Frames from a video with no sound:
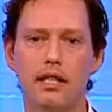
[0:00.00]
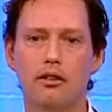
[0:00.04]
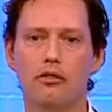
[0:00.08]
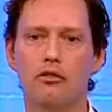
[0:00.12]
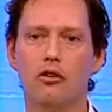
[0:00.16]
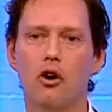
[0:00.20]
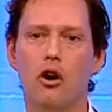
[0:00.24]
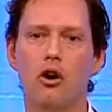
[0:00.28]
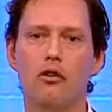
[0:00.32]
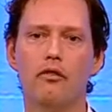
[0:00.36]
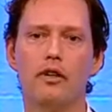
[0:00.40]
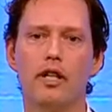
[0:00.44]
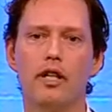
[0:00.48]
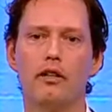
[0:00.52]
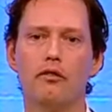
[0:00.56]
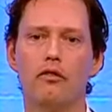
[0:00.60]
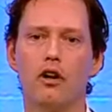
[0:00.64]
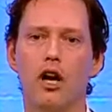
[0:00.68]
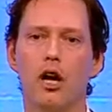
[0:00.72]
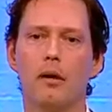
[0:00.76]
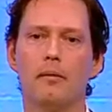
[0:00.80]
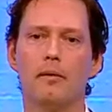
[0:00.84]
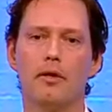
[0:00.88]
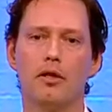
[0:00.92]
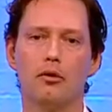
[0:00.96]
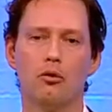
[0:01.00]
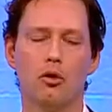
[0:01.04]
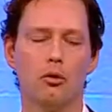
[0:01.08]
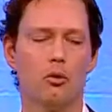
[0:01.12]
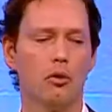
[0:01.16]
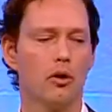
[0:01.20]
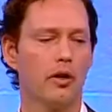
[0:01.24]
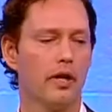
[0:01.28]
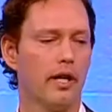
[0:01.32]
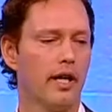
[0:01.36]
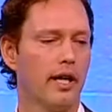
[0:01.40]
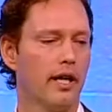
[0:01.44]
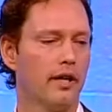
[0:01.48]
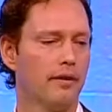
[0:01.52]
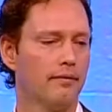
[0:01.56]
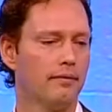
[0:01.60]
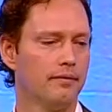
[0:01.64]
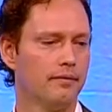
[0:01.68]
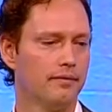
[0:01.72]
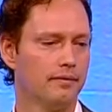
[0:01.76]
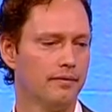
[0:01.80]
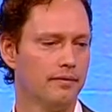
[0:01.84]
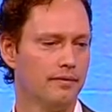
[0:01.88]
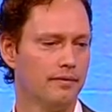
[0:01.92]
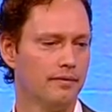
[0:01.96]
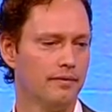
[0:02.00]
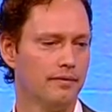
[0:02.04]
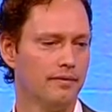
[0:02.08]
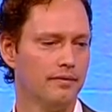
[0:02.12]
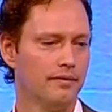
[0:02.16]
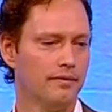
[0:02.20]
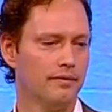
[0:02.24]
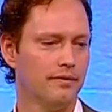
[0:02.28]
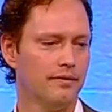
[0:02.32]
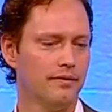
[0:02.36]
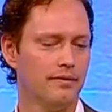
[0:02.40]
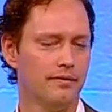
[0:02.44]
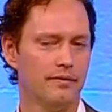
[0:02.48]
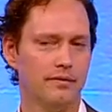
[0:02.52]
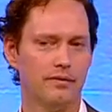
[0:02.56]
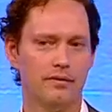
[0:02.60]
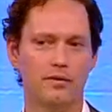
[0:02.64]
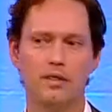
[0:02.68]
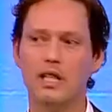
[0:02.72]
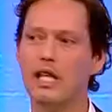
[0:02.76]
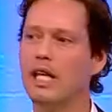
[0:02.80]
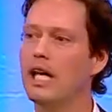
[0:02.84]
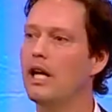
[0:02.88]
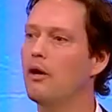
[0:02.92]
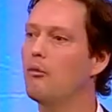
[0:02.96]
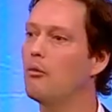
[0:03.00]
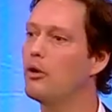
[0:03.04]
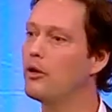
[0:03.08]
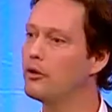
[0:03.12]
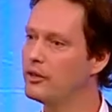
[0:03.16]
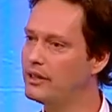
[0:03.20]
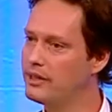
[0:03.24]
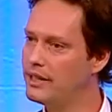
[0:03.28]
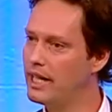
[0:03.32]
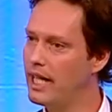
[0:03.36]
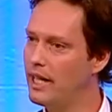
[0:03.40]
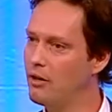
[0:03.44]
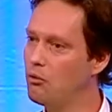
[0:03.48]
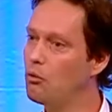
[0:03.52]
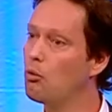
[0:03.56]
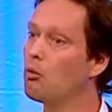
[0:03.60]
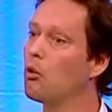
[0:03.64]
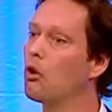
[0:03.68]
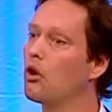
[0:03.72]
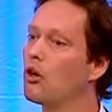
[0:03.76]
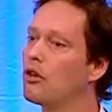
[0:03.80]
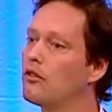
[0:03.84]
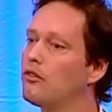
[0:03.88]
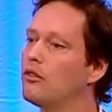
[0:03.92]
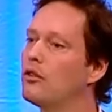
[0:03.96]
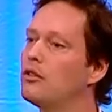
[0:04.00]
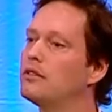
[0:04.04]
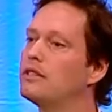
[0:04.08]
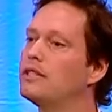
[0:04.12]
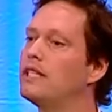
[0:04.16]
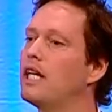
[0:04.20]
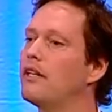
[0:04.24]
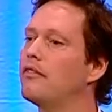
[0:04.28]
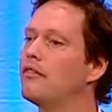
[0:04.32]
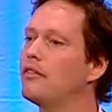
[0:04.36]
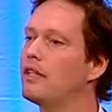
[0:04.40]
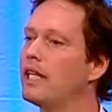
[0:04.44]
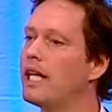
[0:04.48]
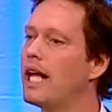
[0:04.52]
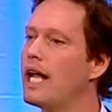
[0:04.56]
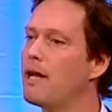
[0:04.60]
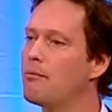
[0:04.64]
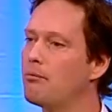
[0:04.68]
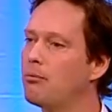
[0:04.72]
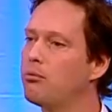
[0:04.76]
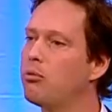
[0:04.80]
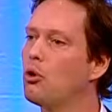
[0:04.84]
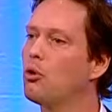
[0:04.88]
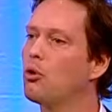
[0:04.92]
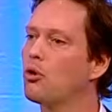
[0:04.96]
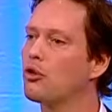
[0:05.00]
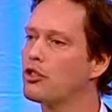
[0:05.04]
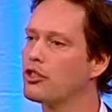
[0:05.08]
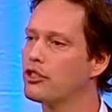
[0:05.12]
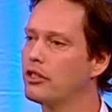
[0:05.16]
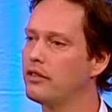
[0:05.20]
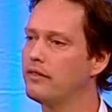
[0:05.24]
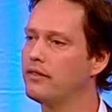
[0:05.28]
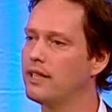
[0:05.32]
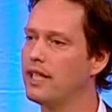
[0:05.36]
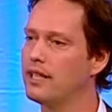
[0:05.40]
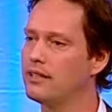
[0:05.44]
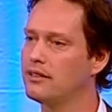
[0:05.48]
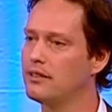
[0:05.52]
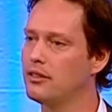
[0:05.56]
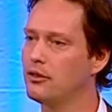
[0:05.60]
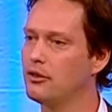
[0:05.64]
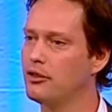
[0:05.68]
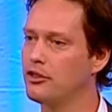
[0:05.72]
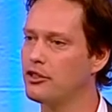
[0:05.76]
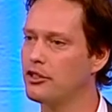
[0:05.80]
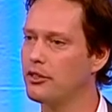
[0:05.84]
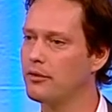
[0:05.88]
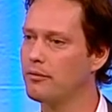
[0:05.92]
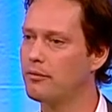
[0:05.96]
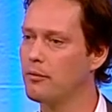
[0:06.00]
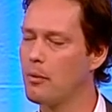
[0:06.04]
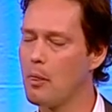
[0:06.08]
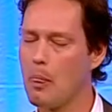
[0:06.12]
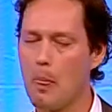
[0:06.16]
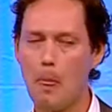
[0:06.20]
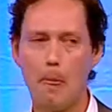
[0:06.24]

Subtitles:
evolving environment that we're working in? And we would say workflow is definitely a portion of that solution.